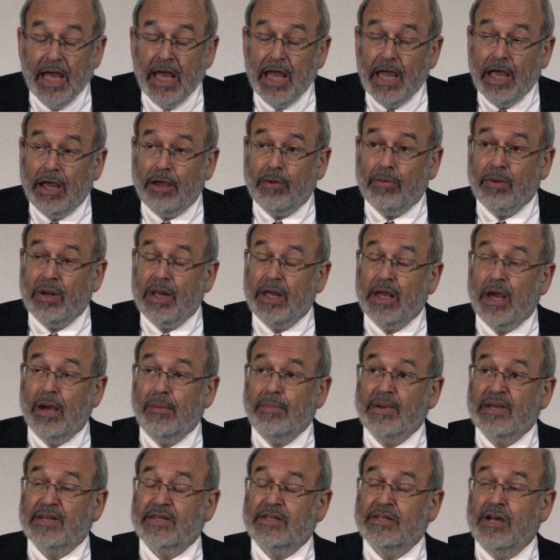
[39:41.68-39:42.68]
Equally,
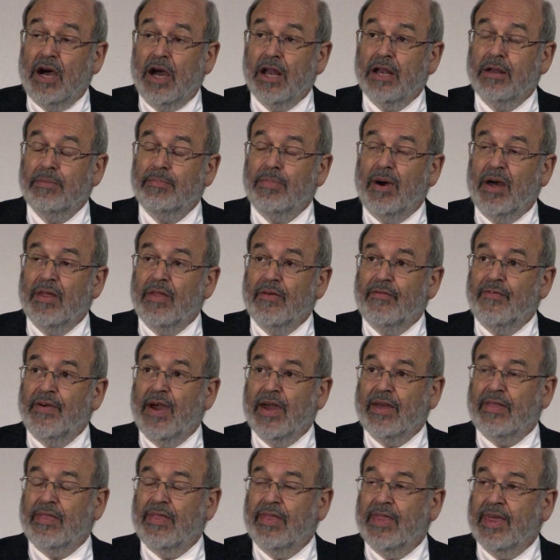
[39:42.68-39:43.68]
I'm excited by the
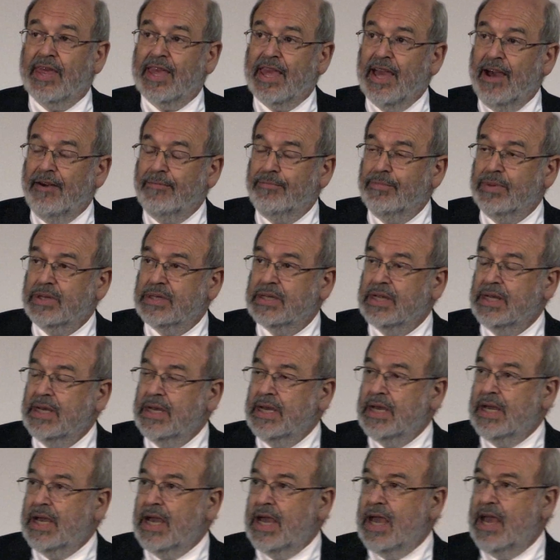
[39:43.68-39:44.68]
fact that the government
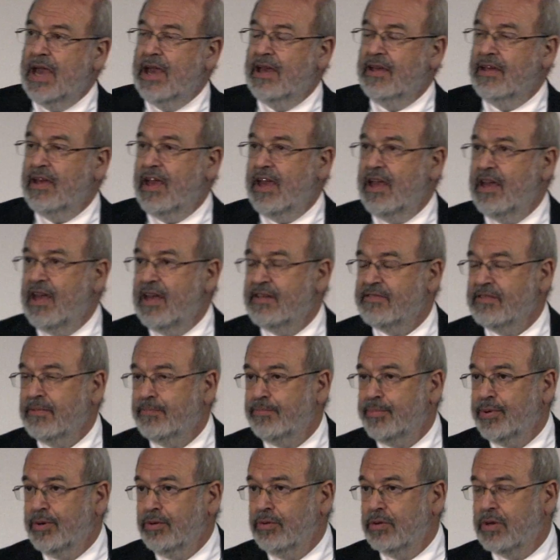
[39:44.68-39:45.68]
has a
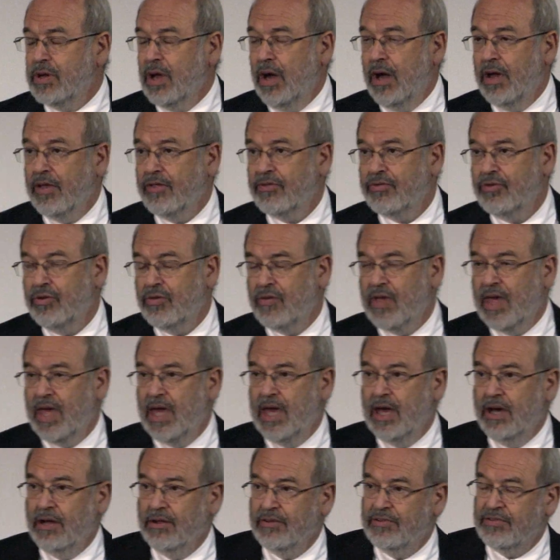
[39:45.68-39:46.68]
bill going through the
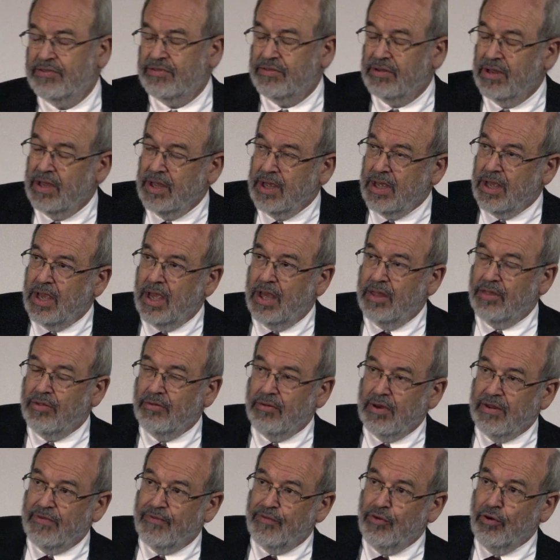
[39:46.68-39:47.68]
House in
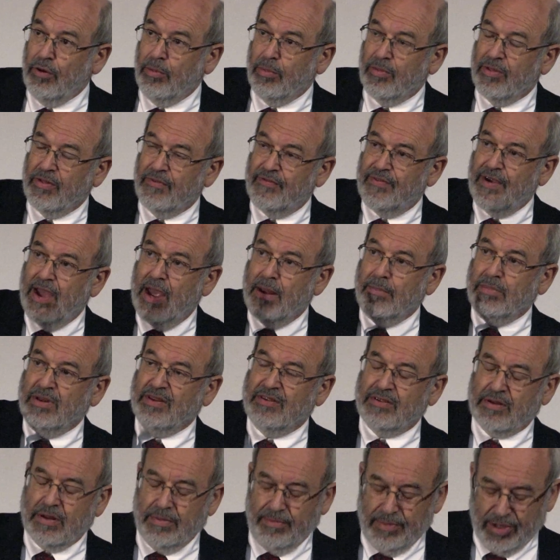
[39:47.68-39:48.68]
the reform of the
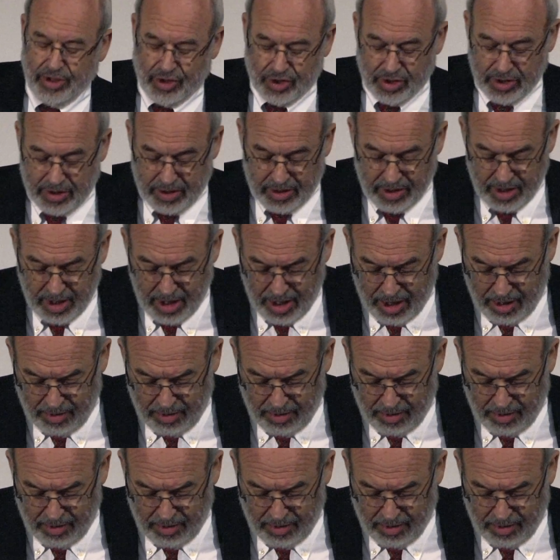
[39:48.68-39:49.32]
Families Commission,